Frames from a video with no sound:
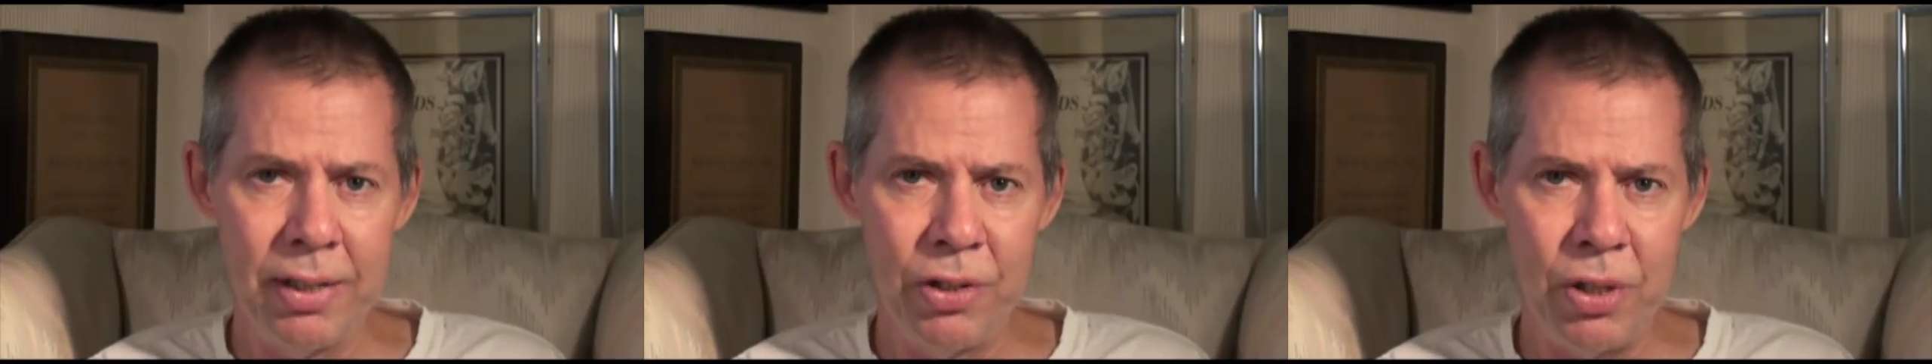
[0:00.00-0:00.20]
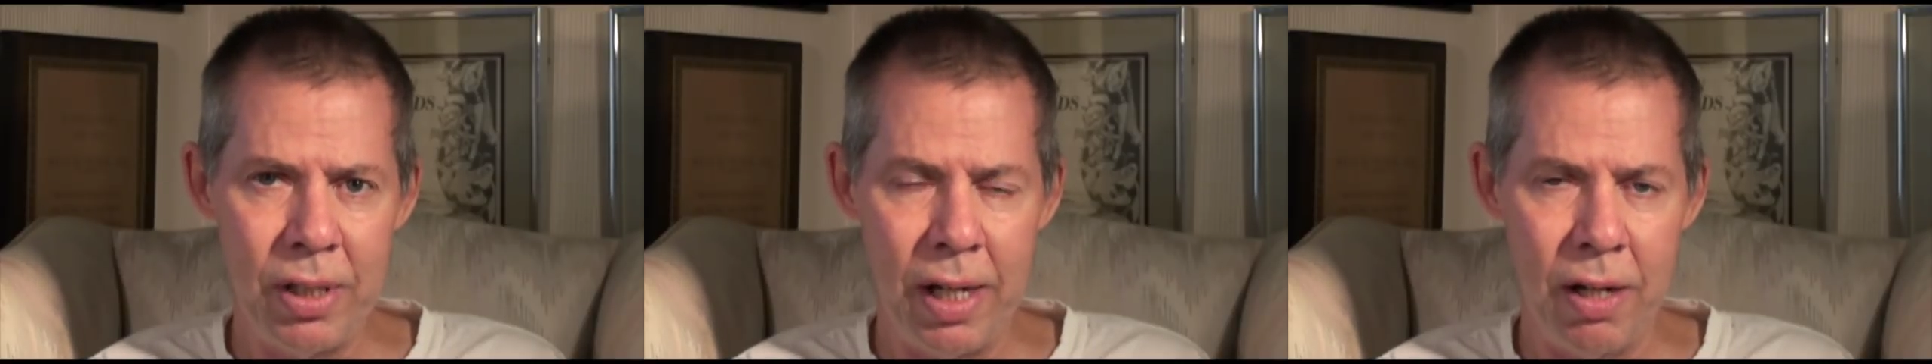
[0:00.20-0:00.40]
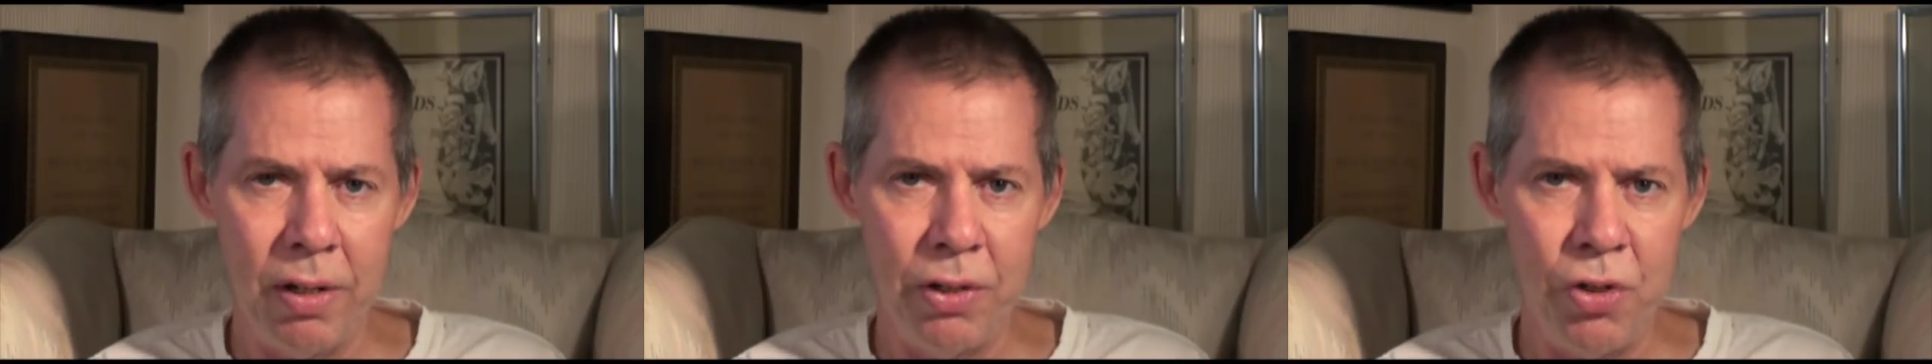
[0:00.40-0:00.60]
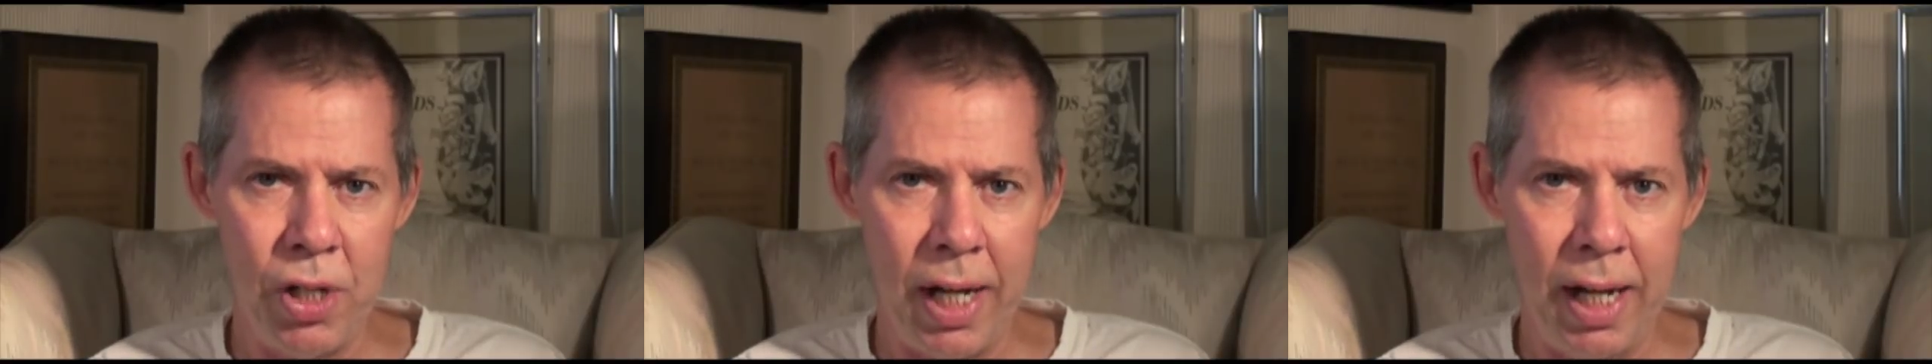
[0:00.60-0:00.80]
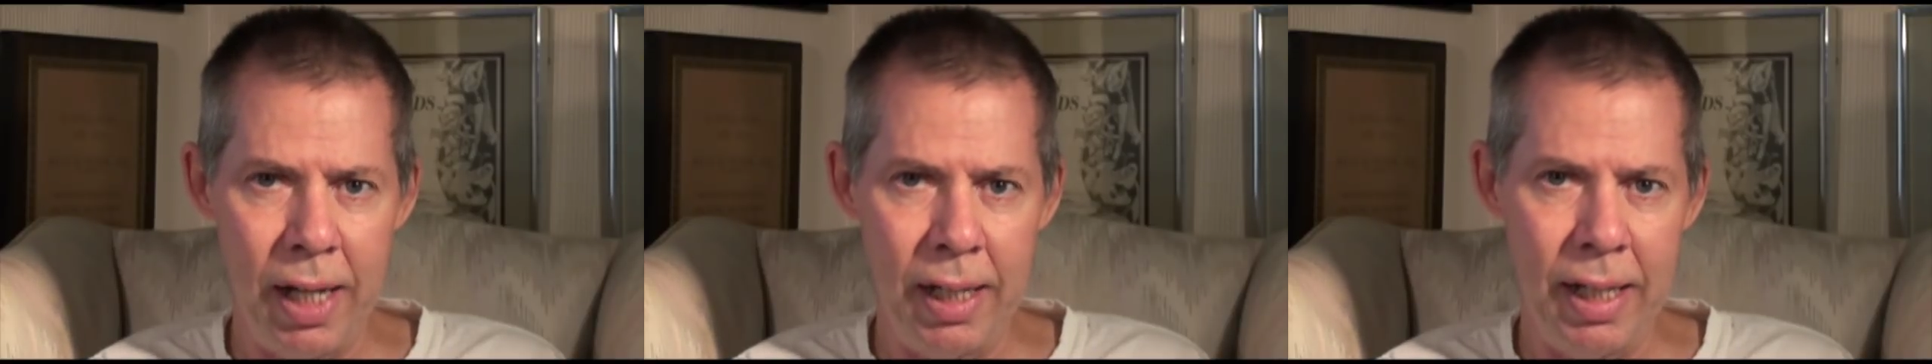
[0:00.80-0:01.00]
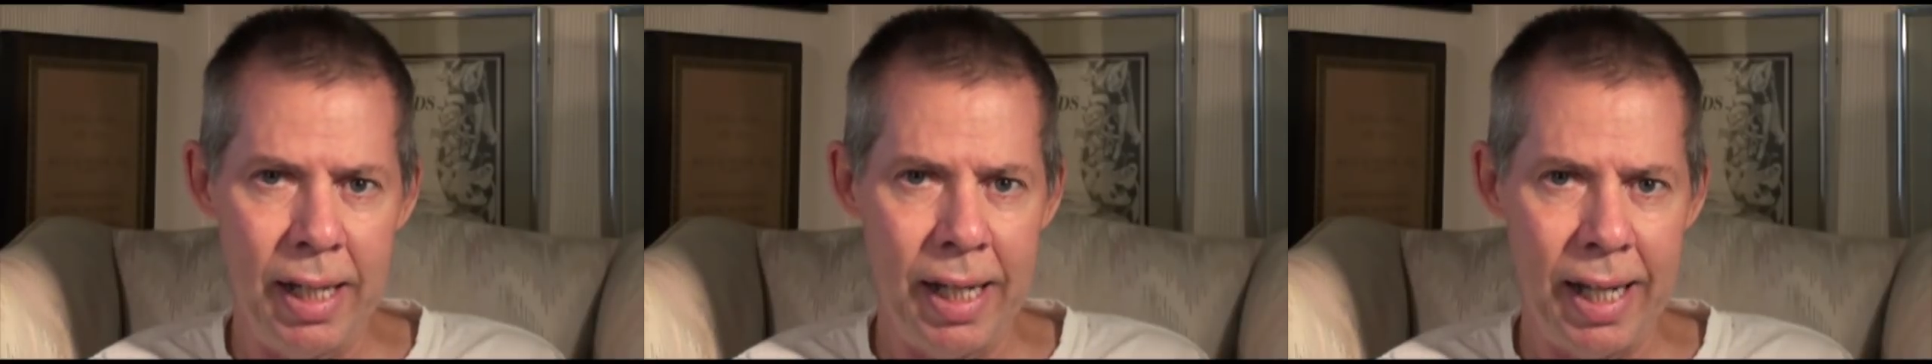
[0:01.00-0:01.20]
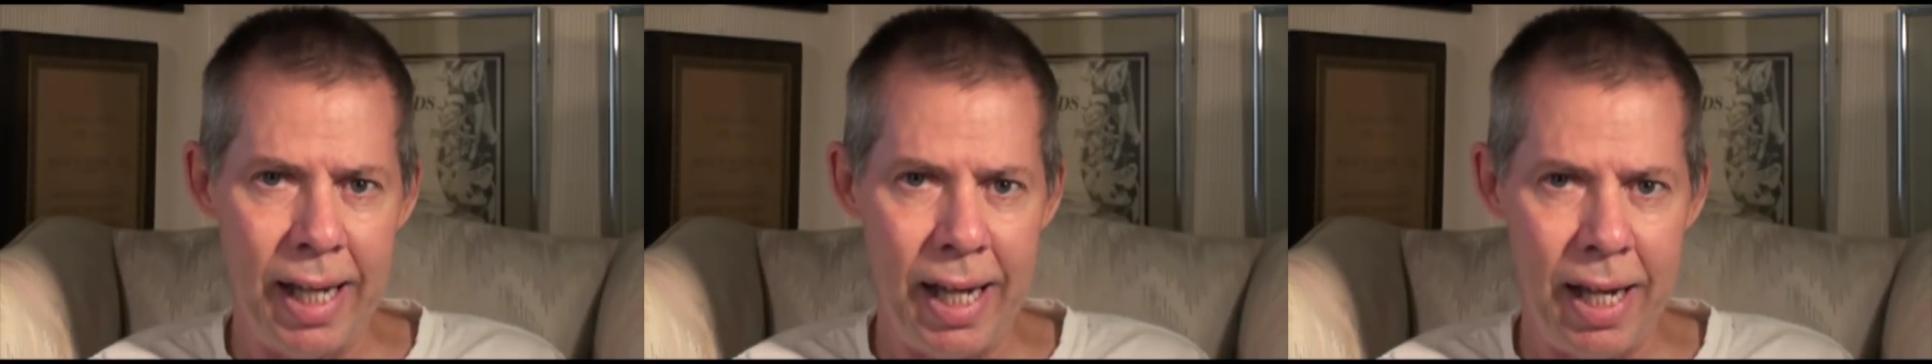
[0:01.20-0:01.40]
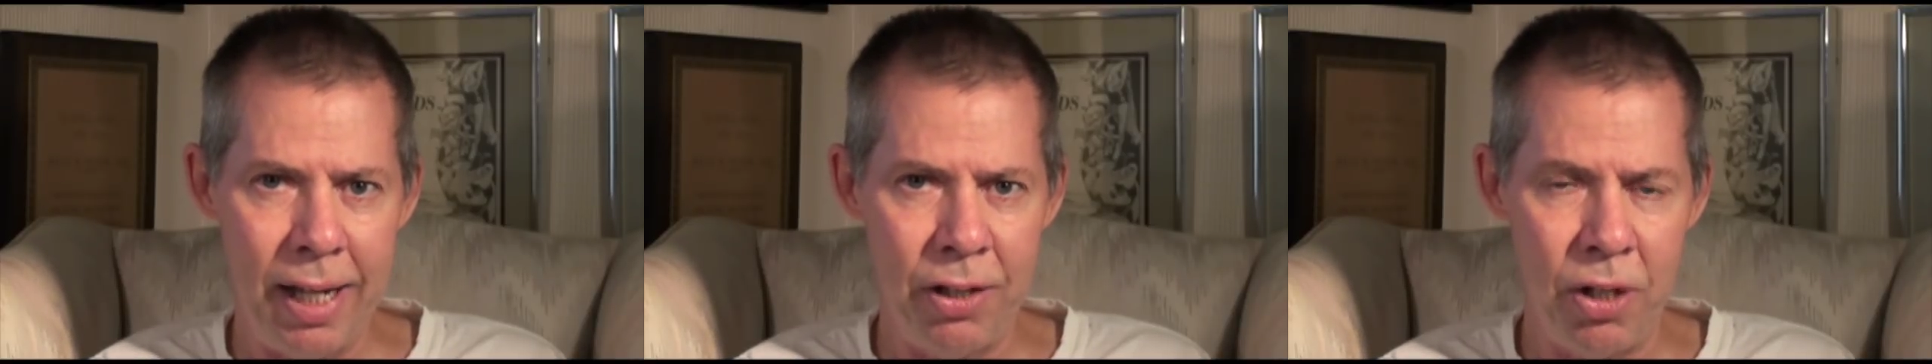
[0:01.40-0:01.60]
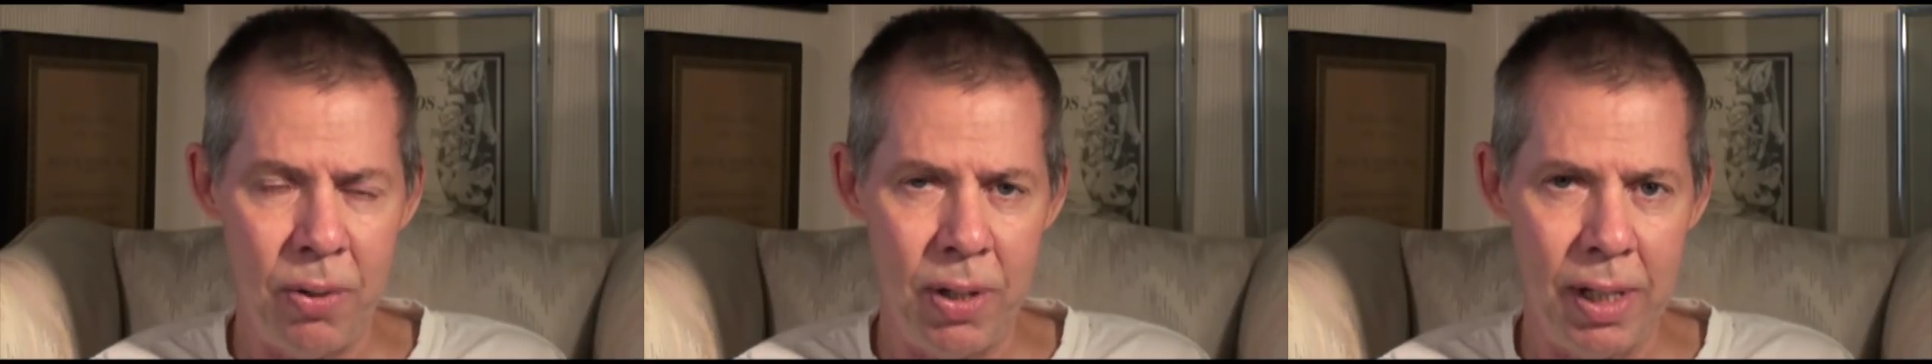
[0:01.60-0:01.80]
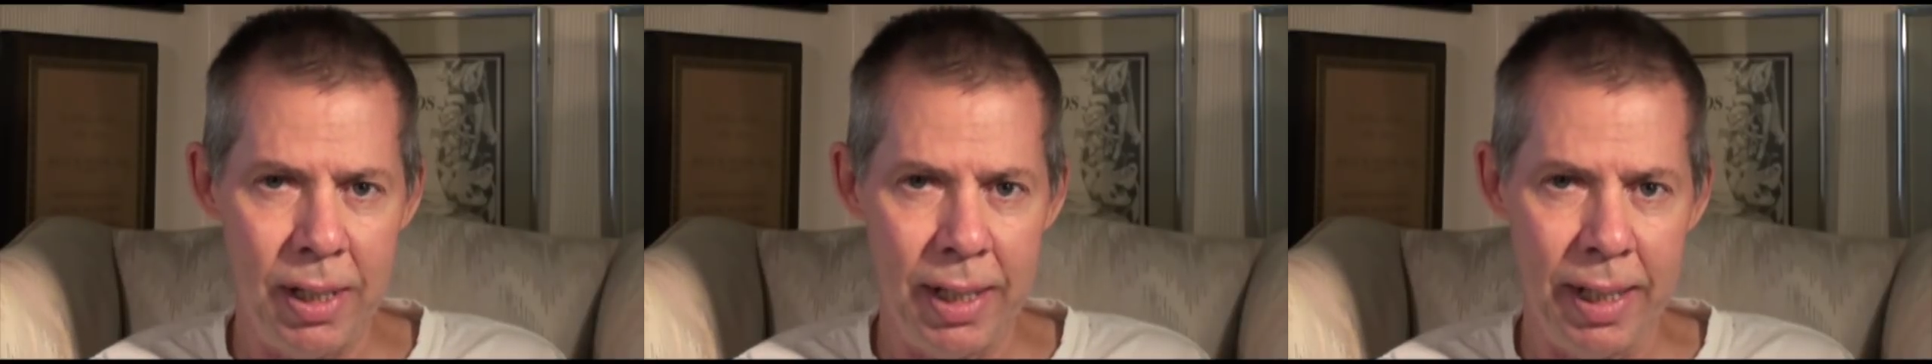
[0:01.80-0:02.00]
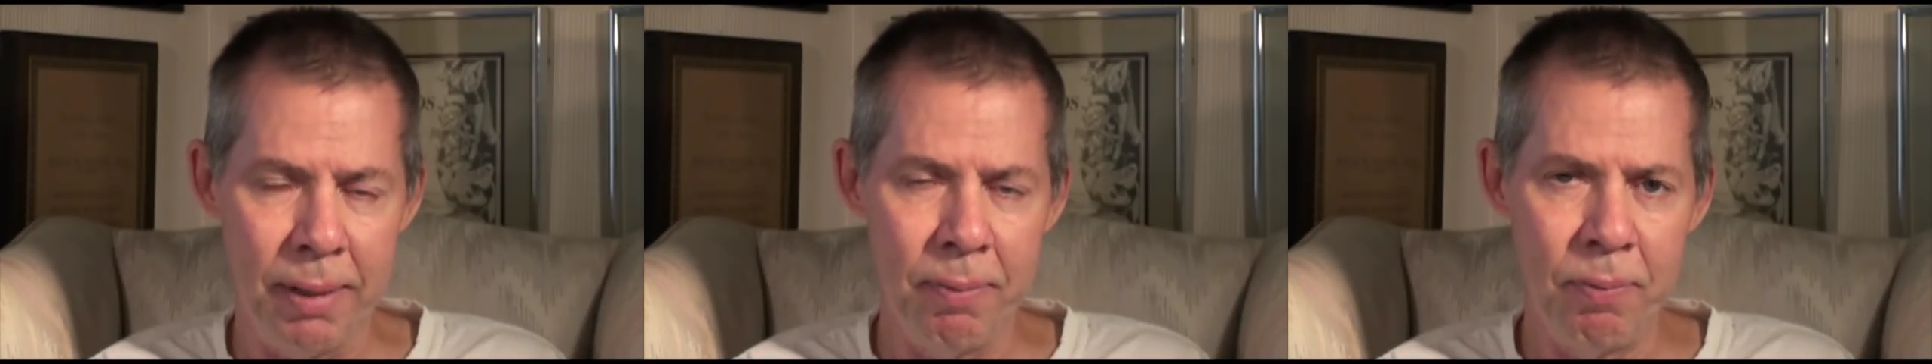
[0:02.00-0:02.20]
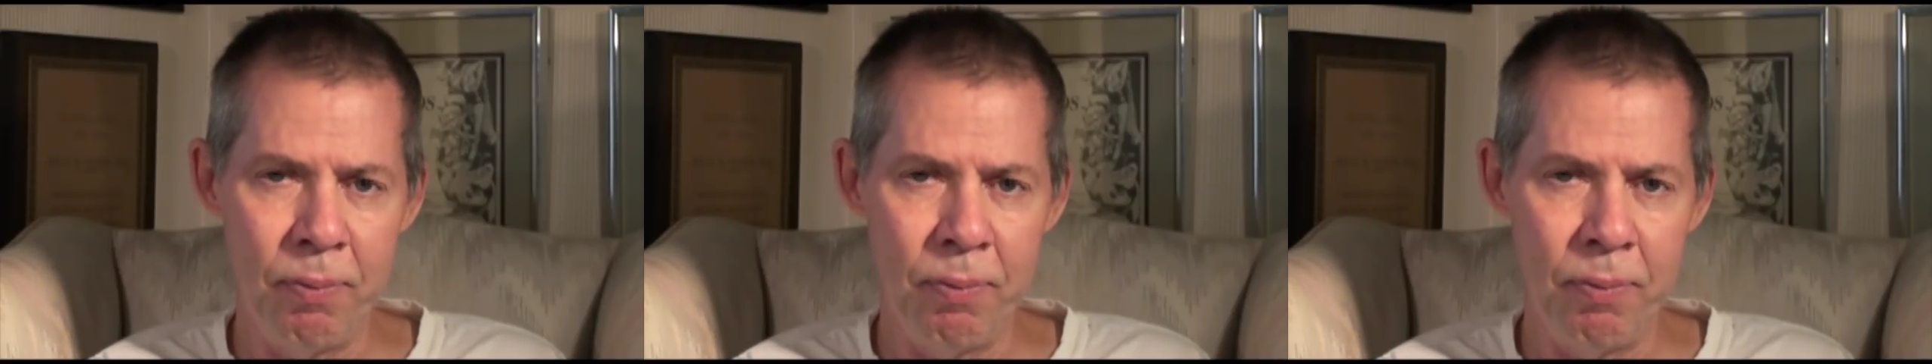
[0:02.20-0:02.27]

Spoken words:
Sarah Jane accurately.